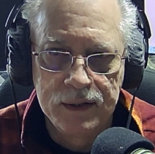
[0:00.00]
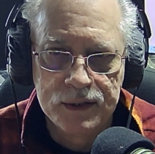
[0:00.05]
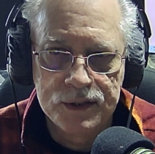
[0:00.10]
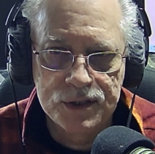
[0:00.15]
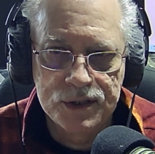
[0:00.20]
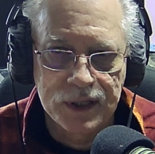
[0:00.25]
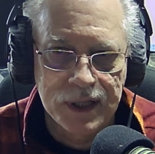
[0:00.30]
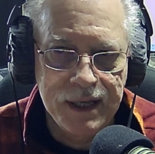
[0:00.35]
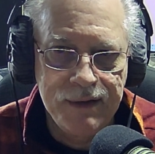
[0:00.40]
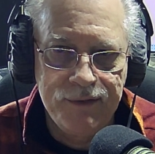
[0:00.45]

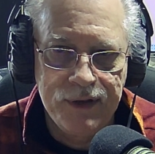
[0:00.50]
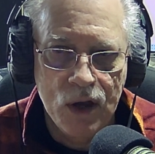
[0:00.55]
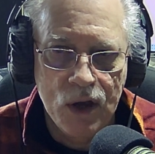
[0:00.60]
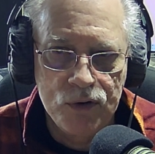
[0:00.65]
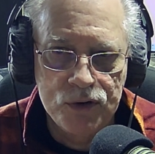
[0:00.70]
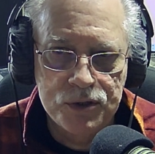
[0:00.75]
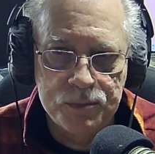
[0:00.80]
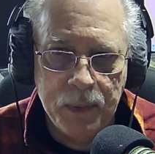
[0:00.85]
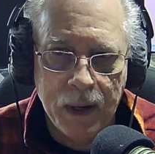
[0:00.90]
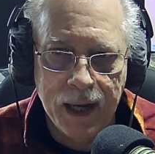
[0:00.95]
sleeve
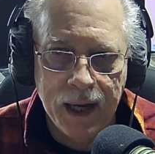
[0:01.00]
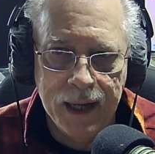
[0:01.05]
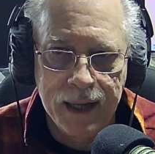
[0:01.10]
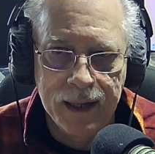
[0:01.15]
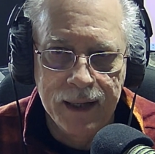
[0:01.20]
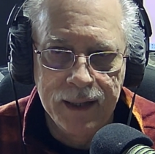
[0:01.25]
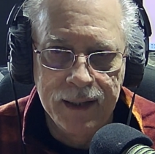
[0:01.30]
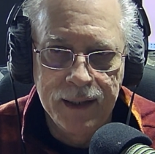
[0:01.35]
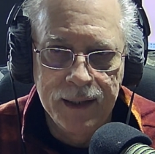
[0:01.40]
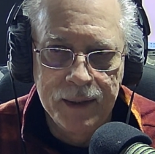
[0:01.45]
notes by
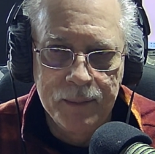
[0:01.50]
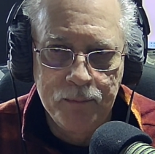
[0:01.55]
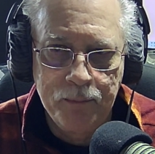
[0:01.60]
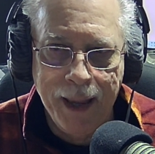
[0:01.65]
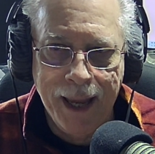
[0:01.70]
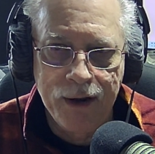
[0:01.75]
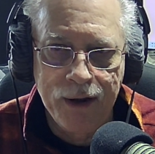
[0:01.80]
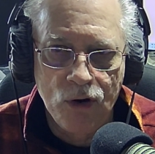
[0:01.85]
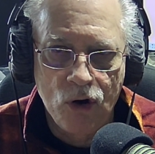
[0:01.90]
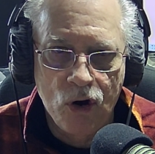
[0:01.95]

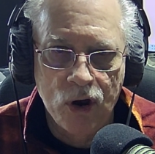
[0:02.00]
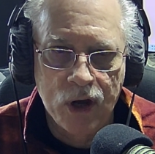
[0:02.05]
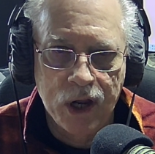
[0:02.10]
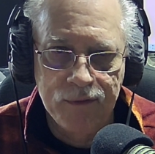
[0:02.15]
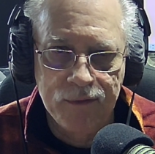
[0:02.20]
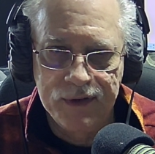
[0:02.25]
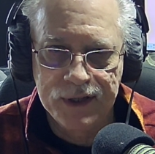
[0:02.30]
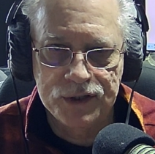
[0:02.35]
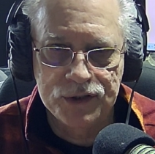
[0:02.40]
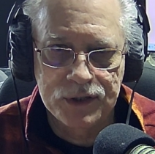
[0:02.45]
band
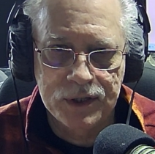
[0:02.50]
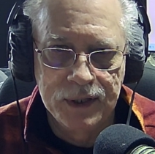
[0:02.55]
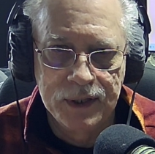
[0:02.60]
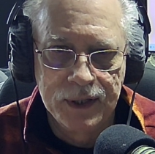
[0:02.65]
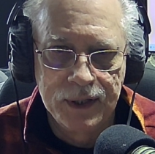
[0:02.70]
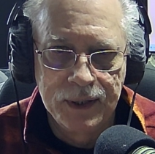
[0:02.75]
archivist